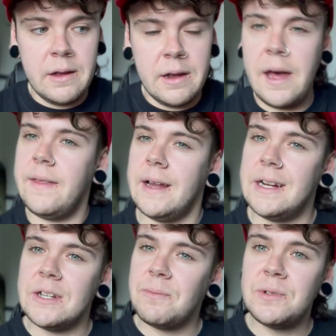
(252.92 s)
and then
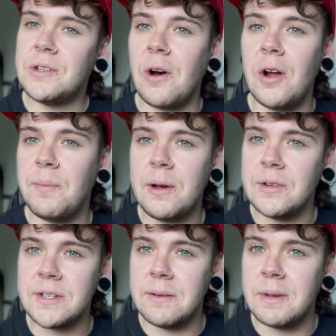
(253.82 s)
I started
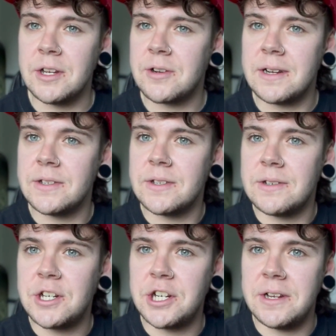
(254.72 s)
posting my trans
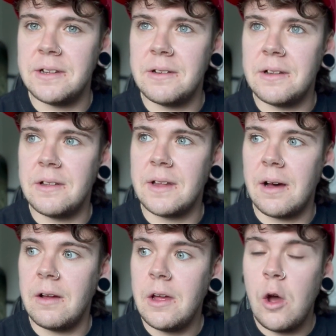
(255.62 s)
shit
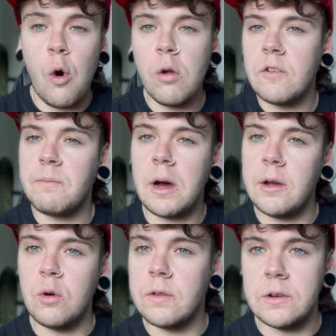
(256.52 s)
that all of
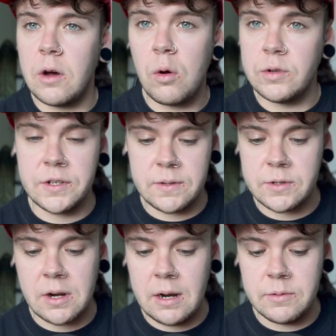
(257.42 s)
my other older
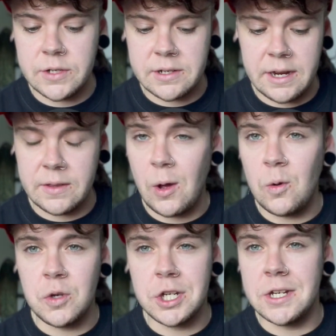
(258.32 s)
subscribers, like the
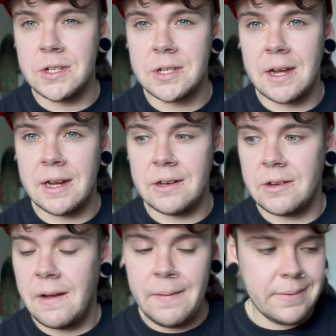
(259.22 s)
OGs
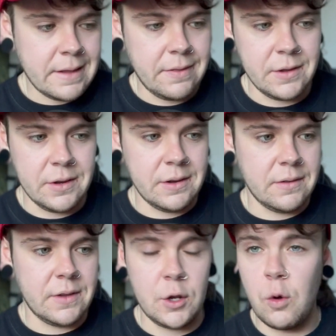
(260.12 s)
and
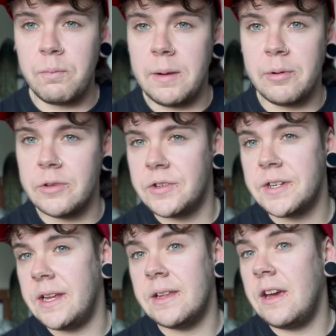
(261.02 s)
the dope people, I'm not
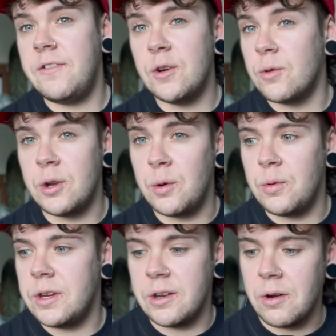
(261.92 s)
saying that if you're
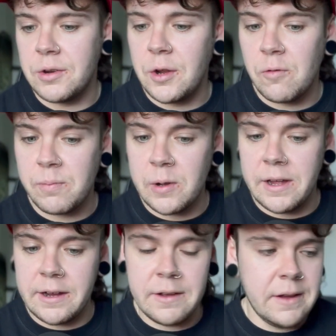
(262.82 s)
new you're not dope, but like